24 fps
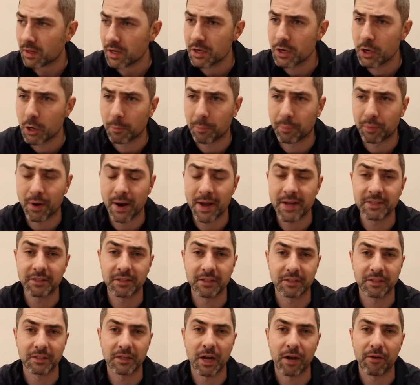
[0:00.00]
you know price
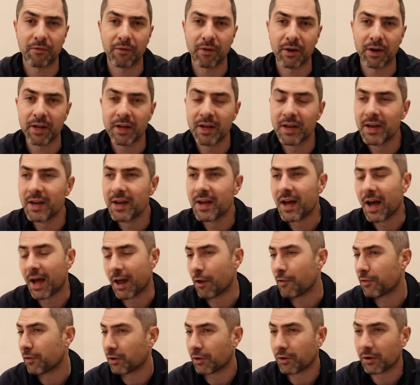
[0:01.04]
discovery i
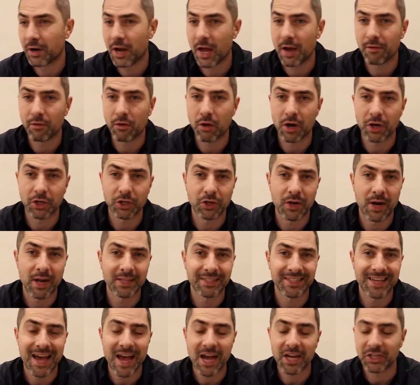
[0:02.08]
don't think you're going to have a lot of
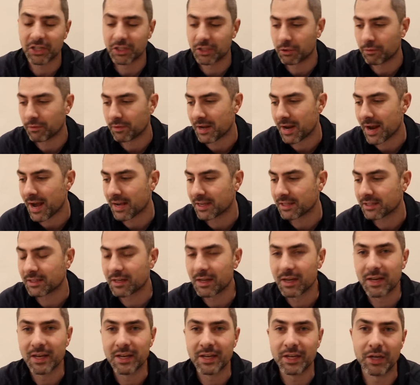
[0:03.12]
transactions over the next
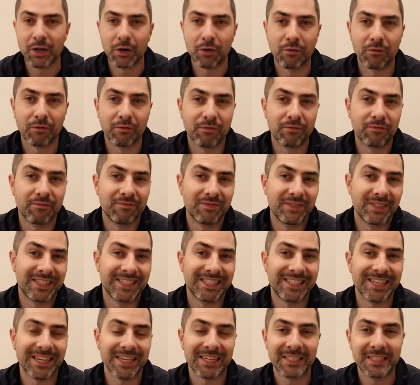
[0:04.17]
you know
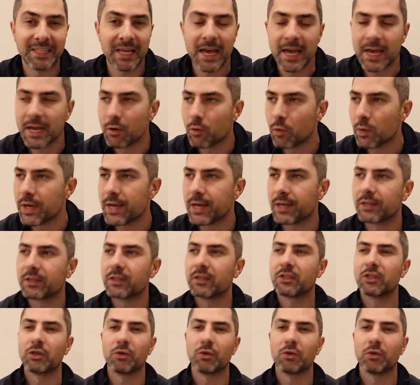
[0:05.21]
six to eight weeks.